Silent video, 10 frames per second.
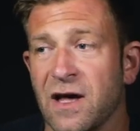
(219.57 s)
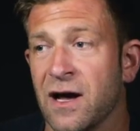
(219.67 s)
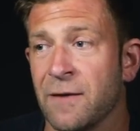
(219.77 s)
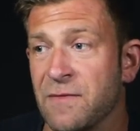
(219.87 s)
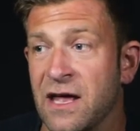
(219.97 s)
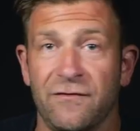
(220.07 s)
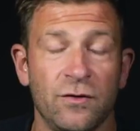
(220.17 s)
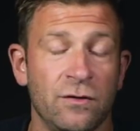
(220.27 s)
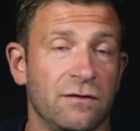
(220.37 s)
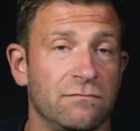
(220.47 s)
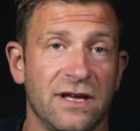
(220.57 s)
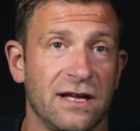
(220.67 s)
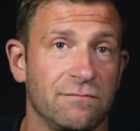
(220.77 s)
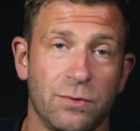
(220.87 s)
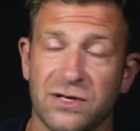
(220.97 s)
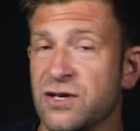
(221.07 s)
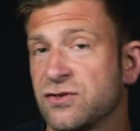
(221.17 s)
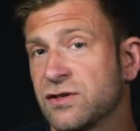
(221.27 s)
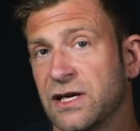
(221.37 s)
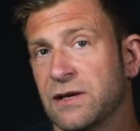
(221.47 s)
Um, and if you can get
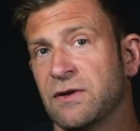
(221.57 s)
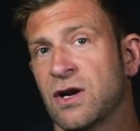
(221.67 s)
potentially,